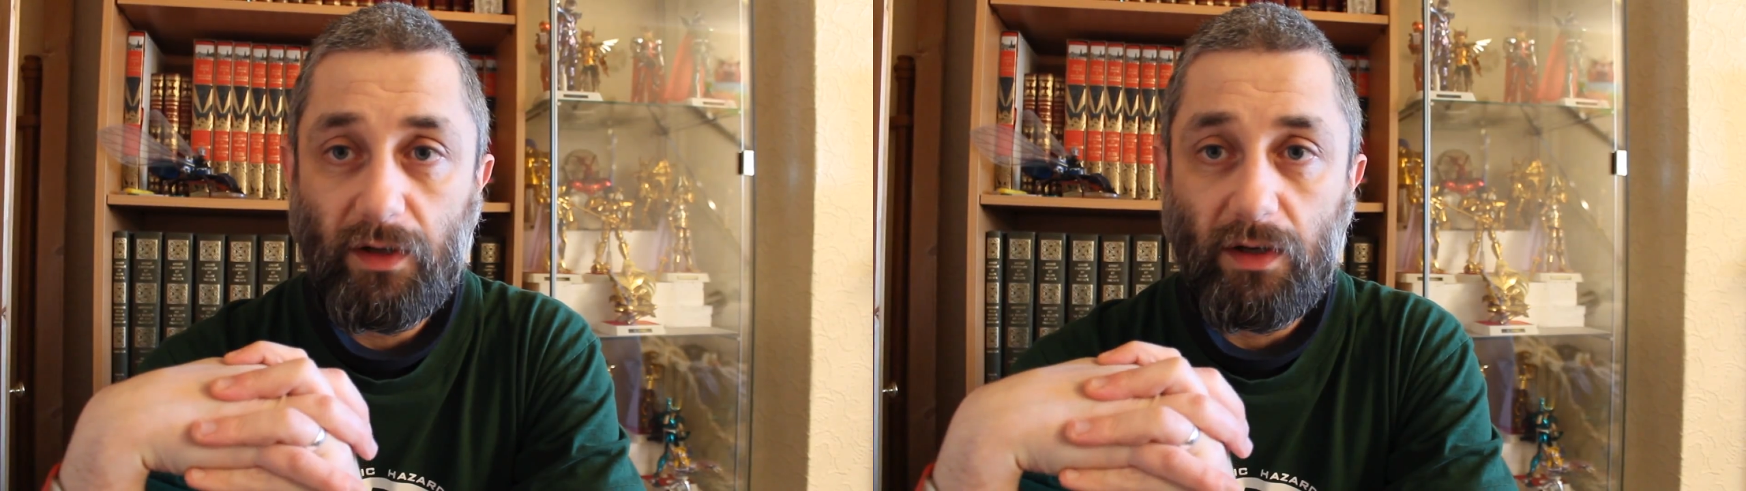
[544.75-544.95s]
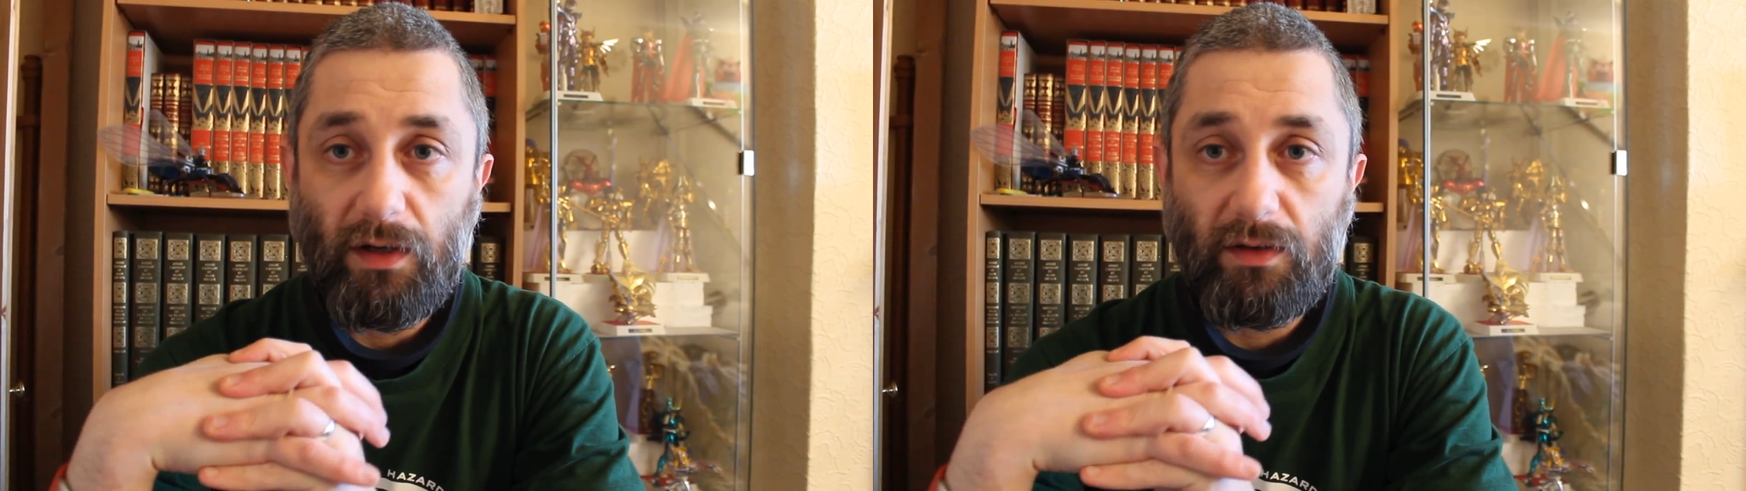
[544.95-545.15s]

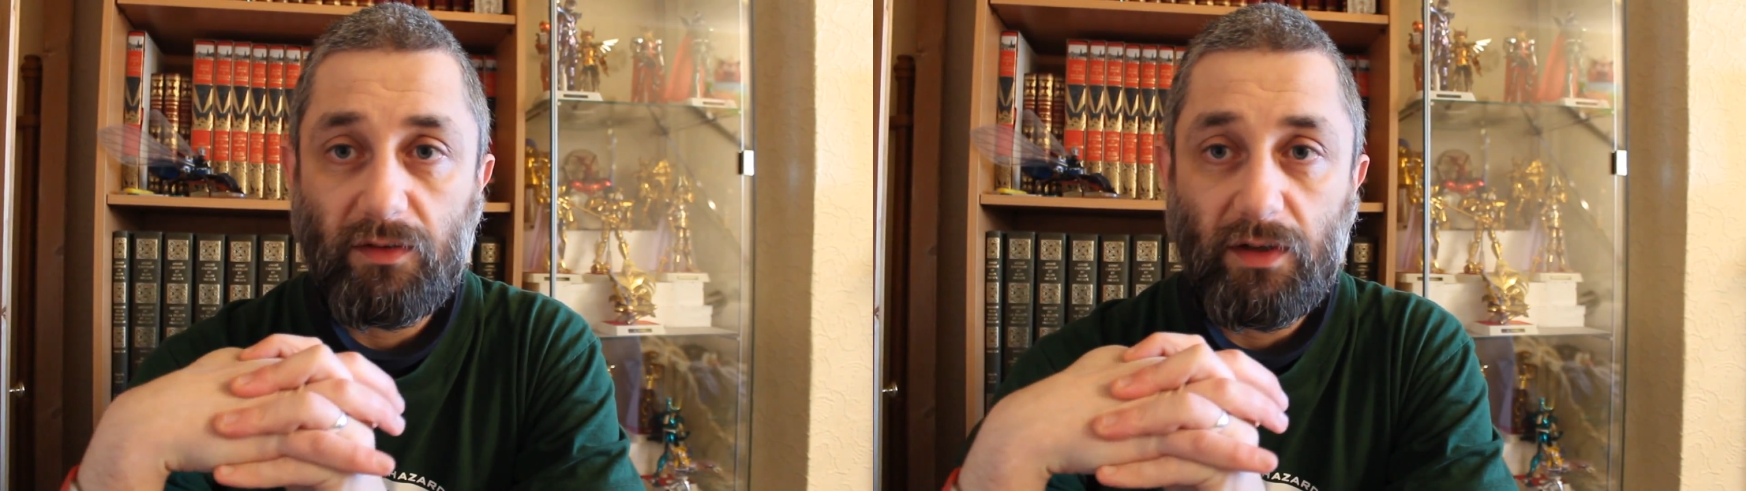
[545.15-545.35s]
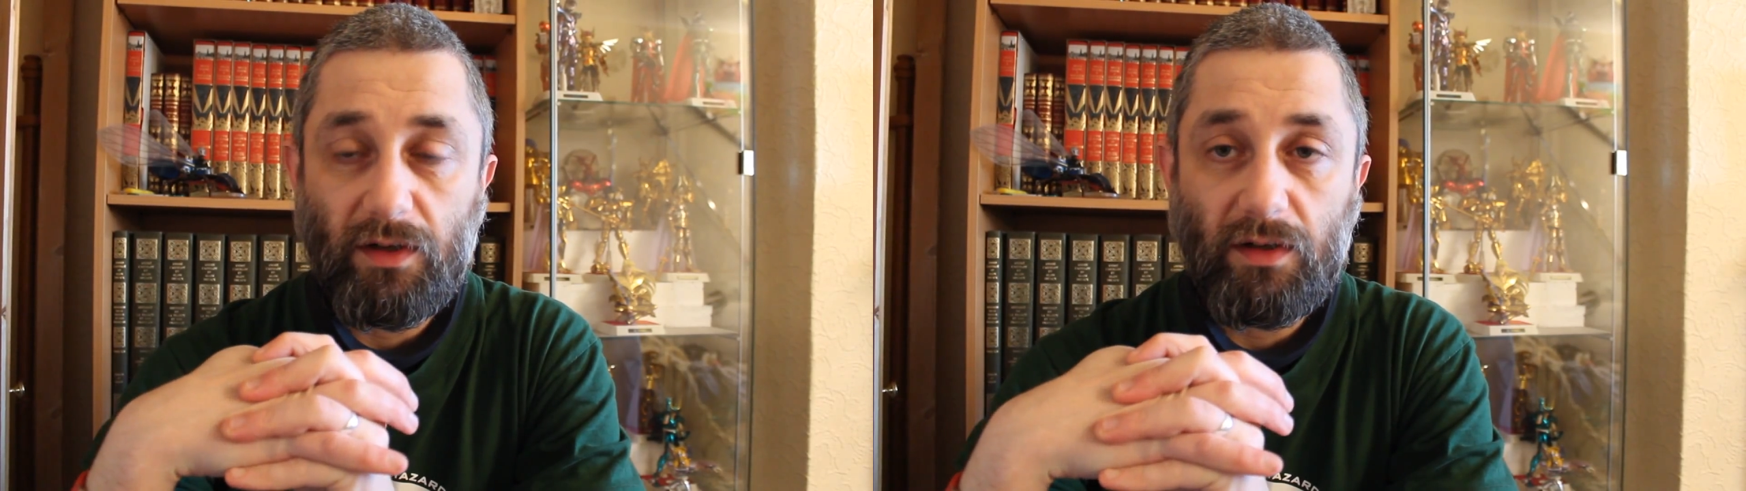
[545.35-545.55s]

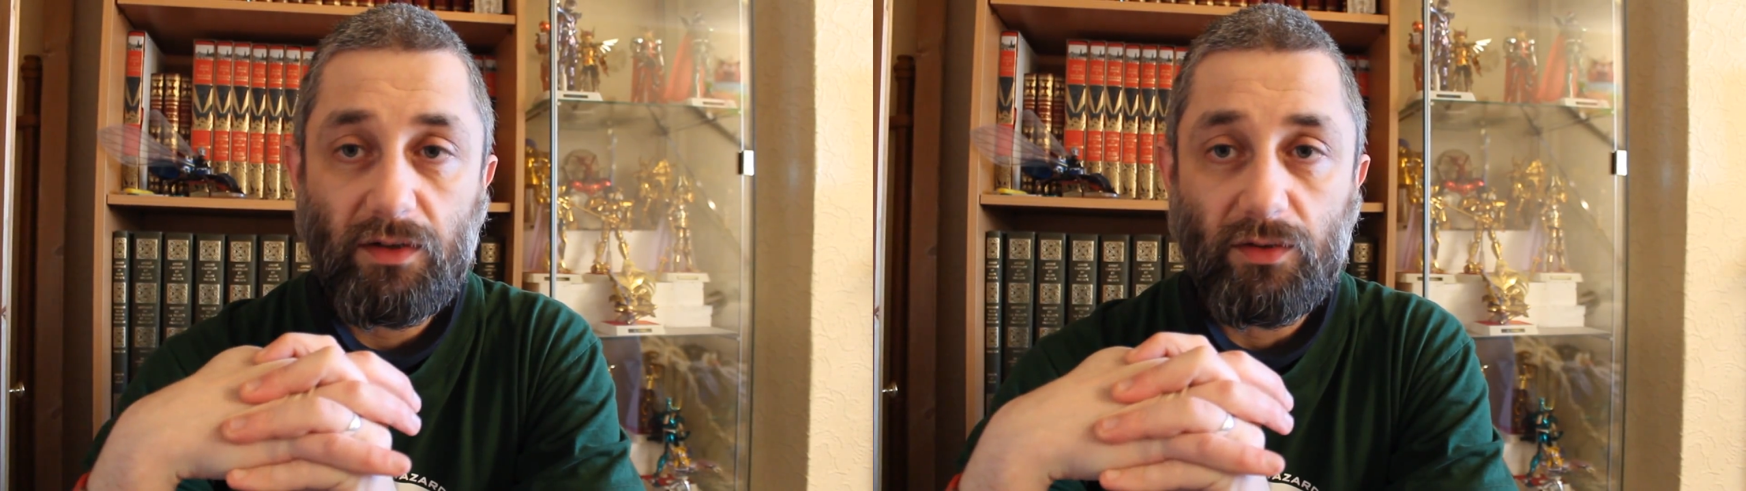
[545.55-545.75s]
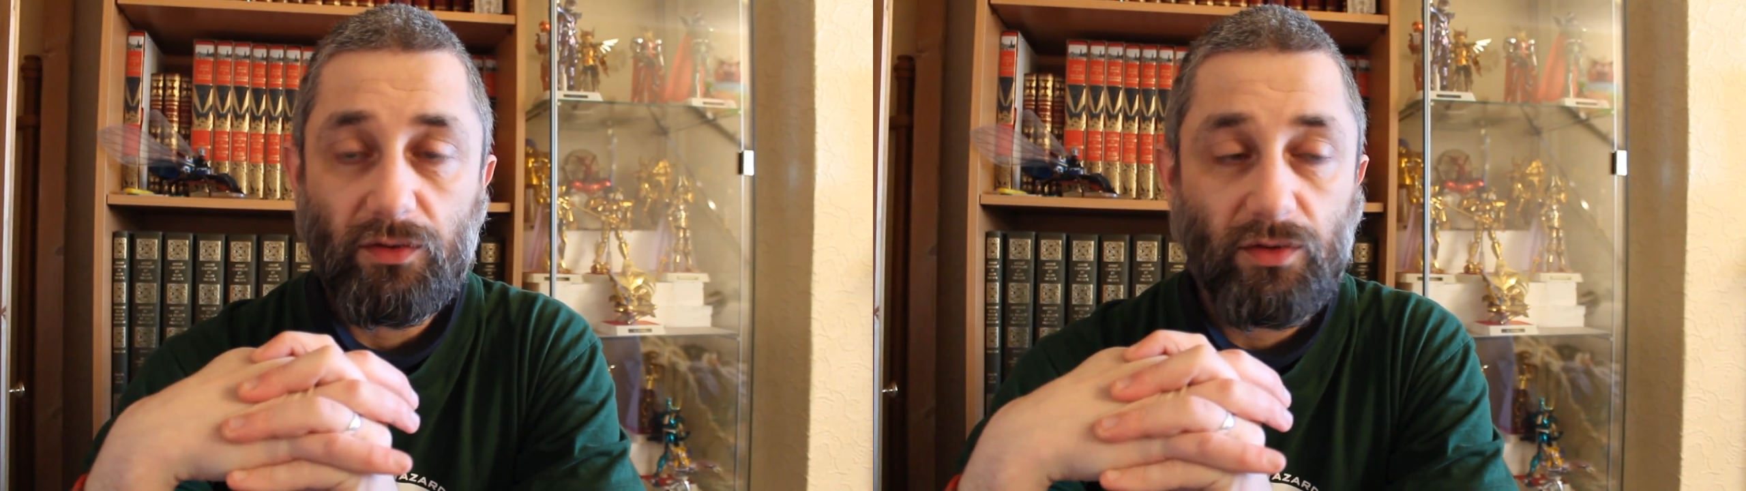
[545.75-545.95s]
and
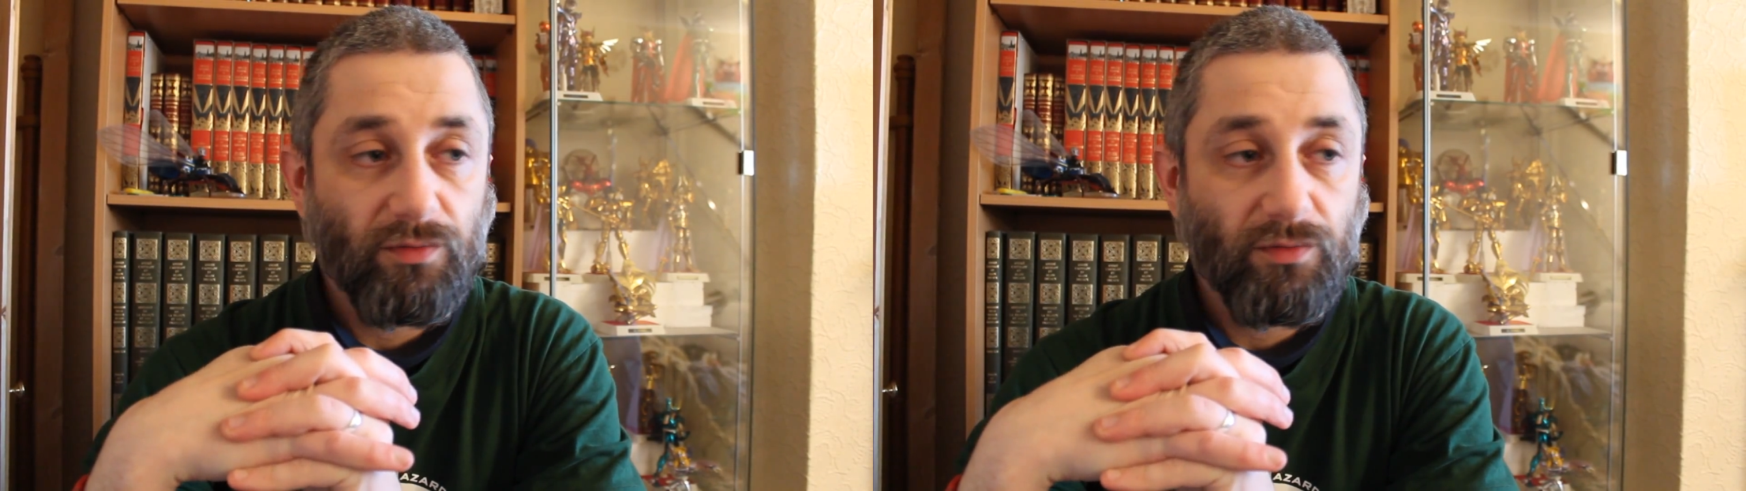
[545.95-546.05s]
you know,